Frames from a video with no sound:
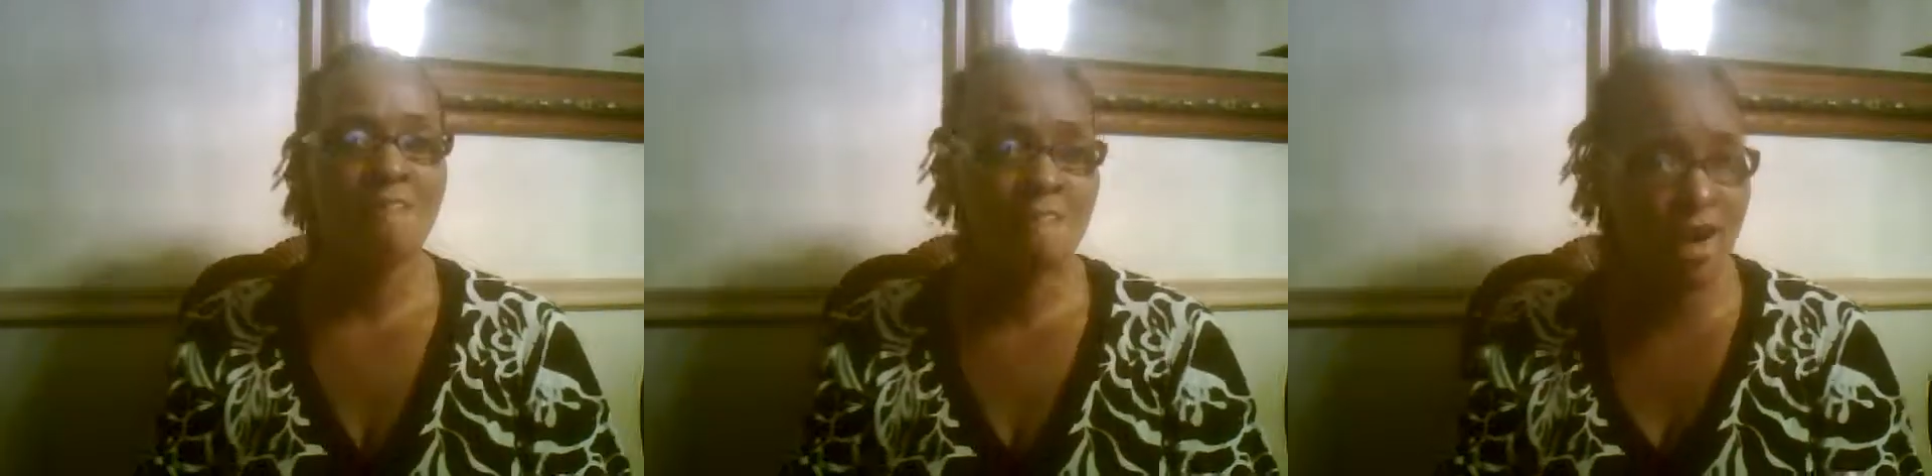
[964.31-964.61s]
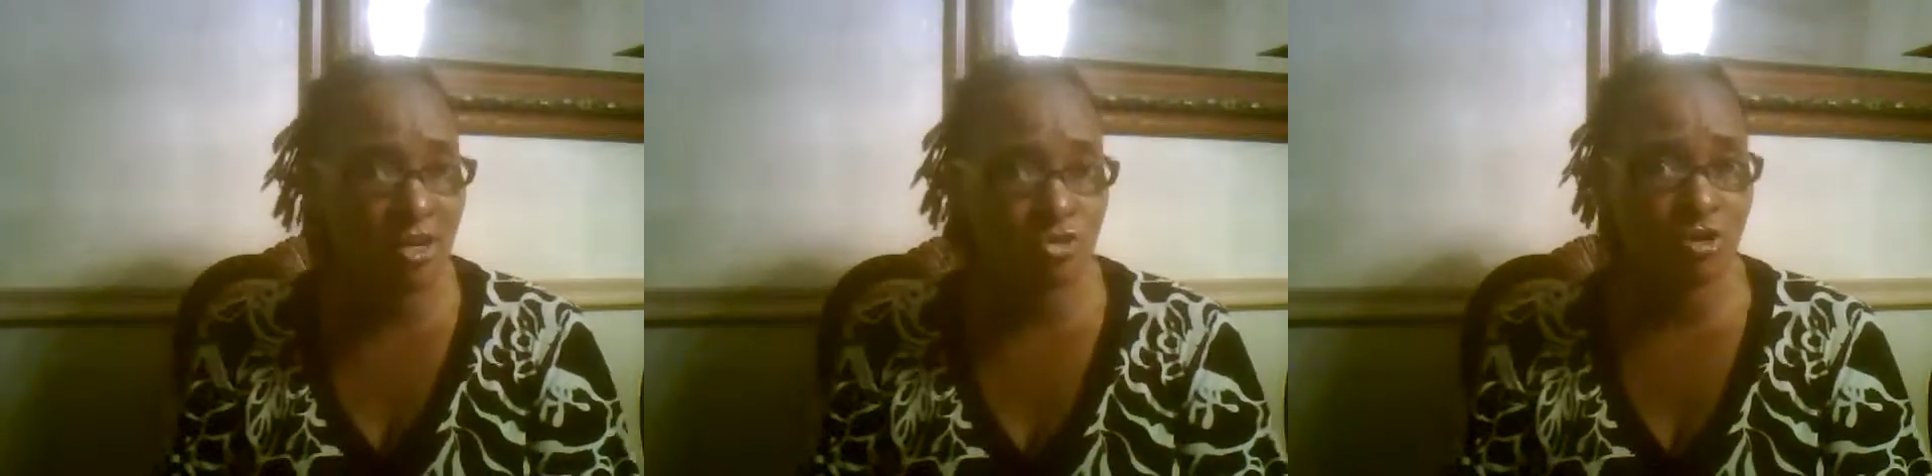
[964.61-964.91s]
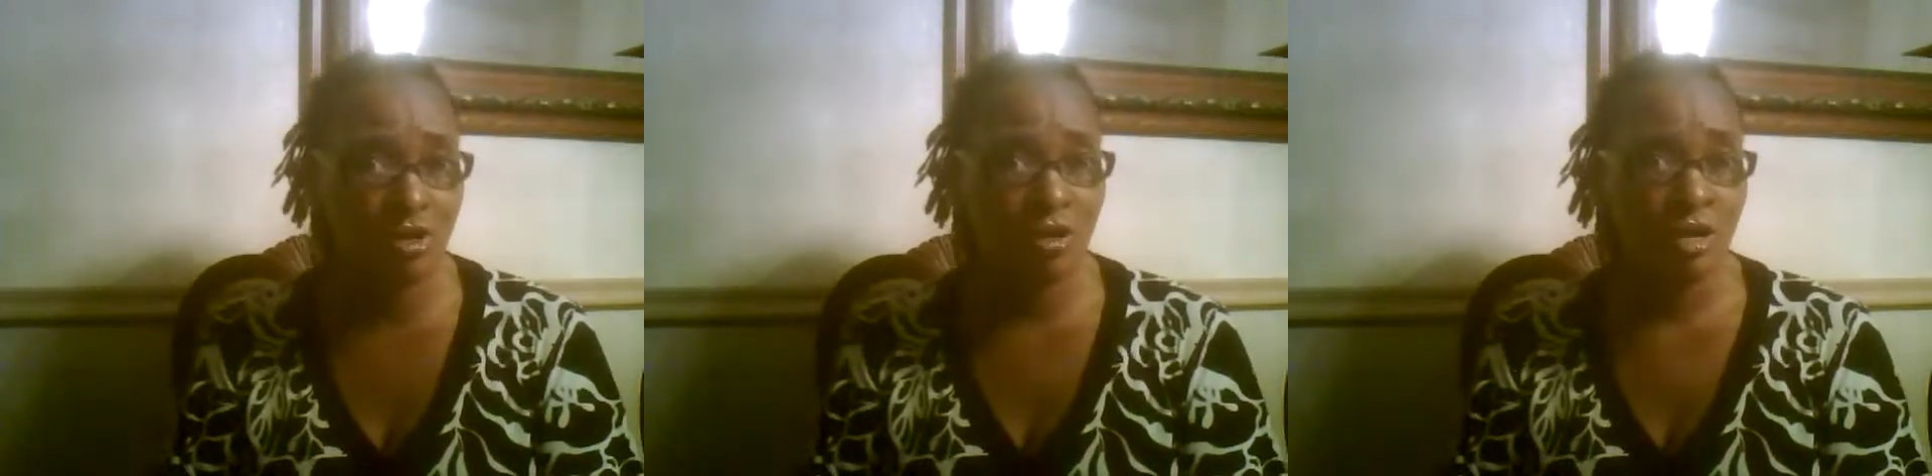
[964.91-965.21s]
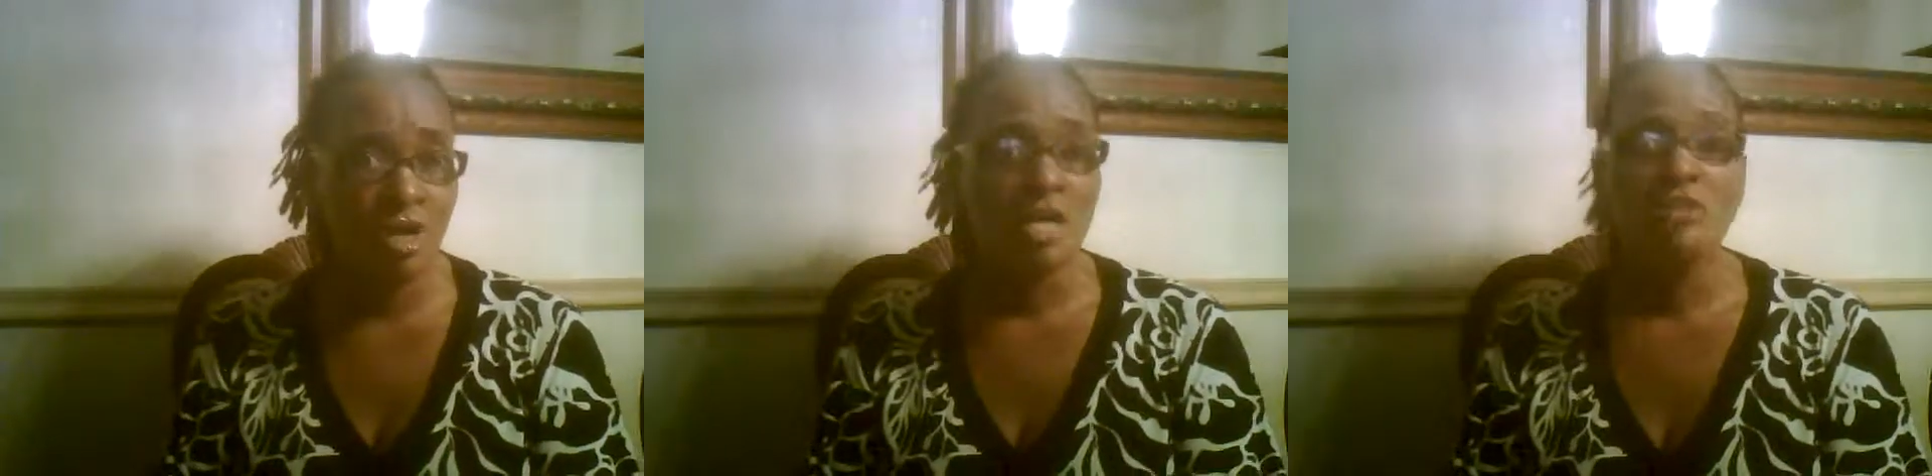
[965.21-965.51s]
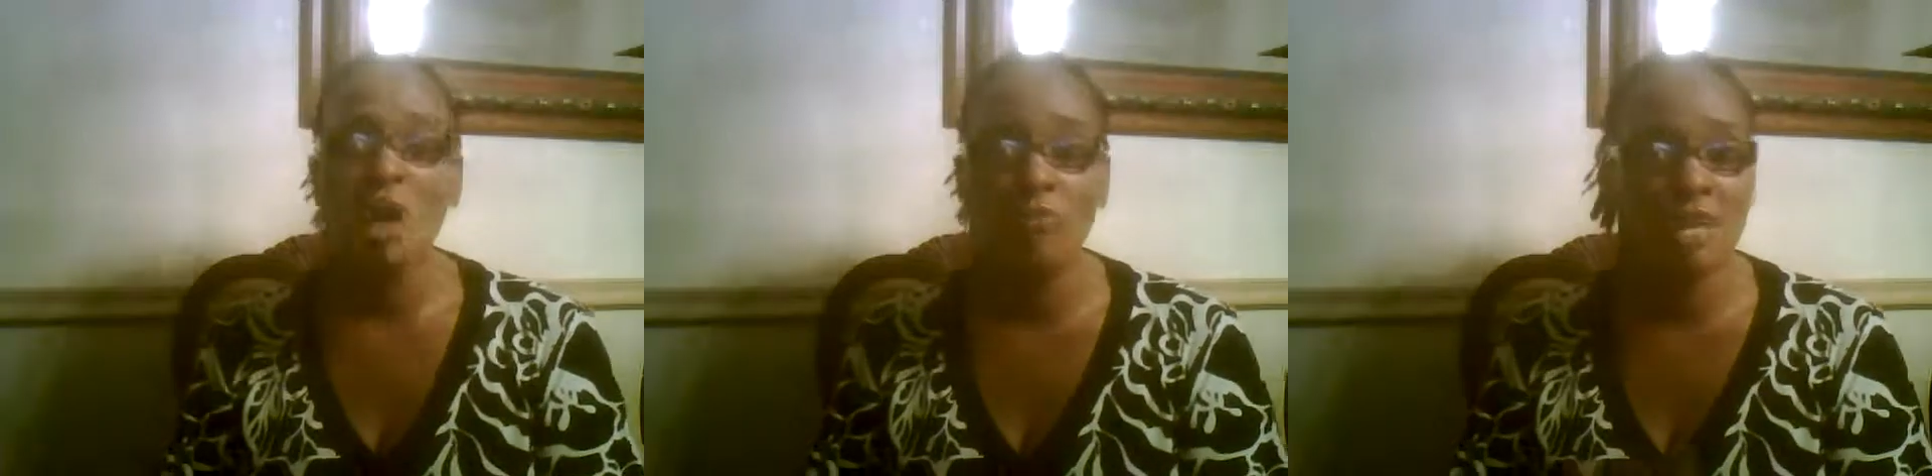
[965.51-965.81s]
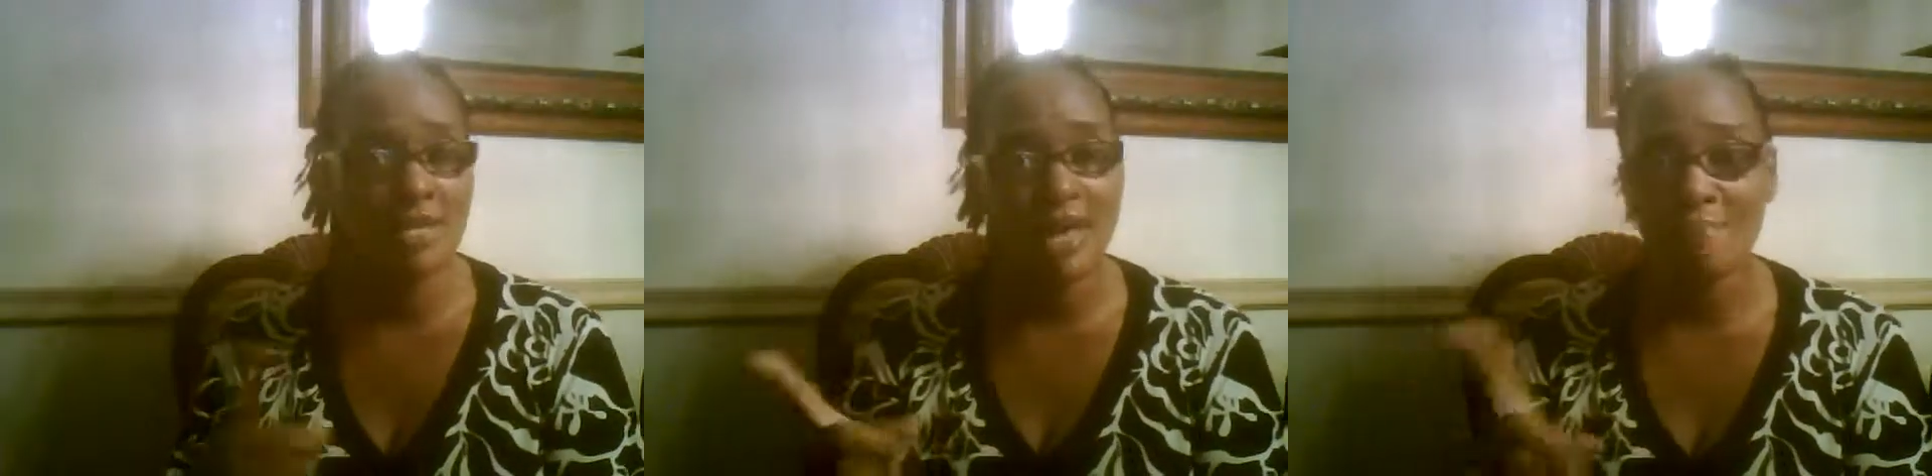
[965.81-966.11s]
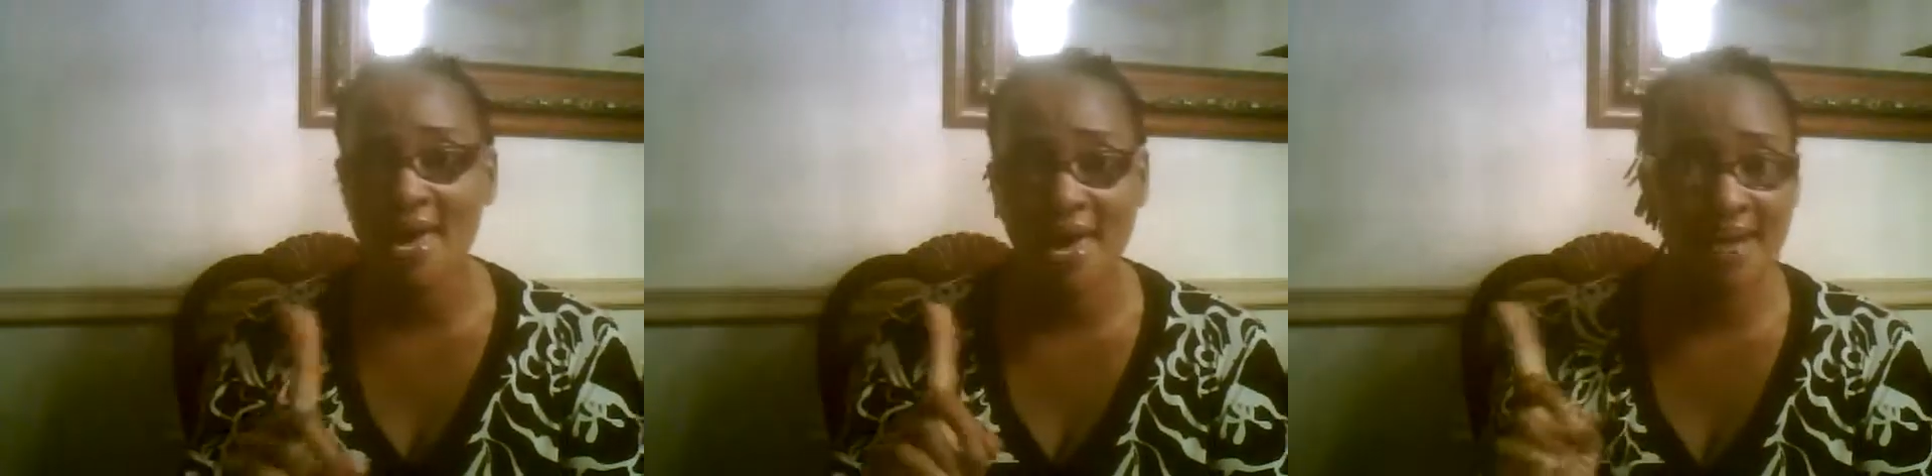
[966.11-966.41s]
Phaedra, don't let that
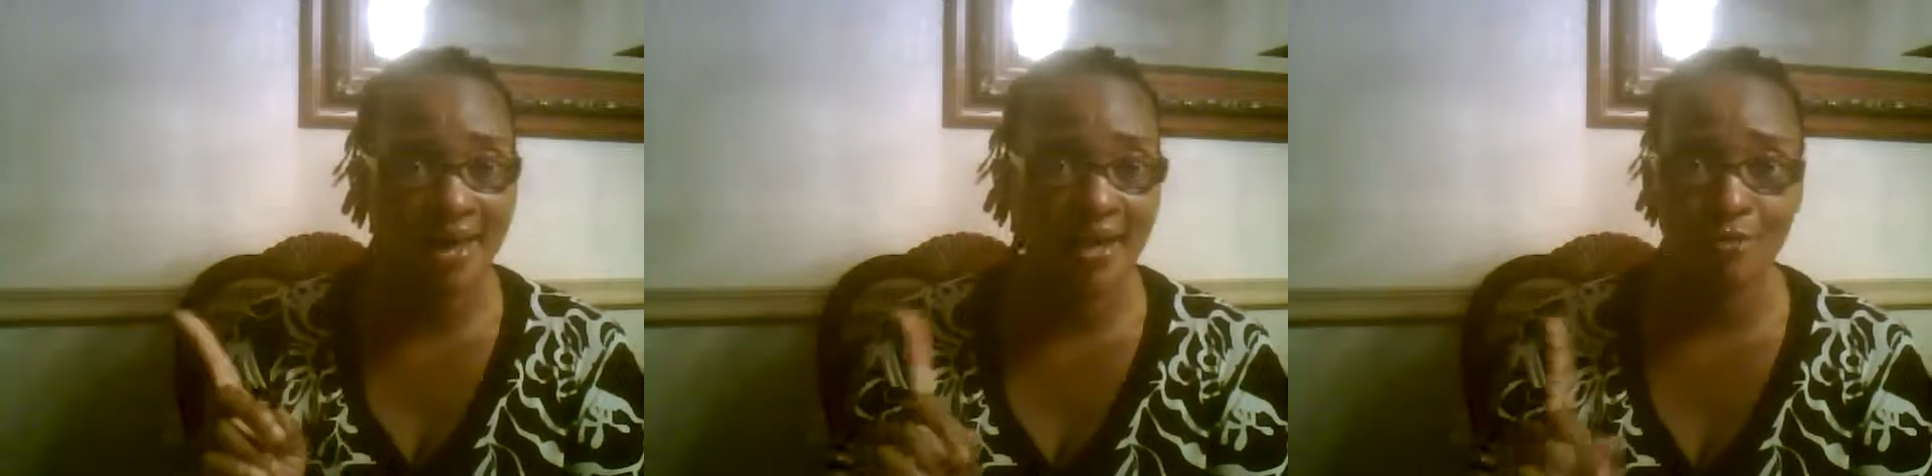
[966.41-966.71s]
man out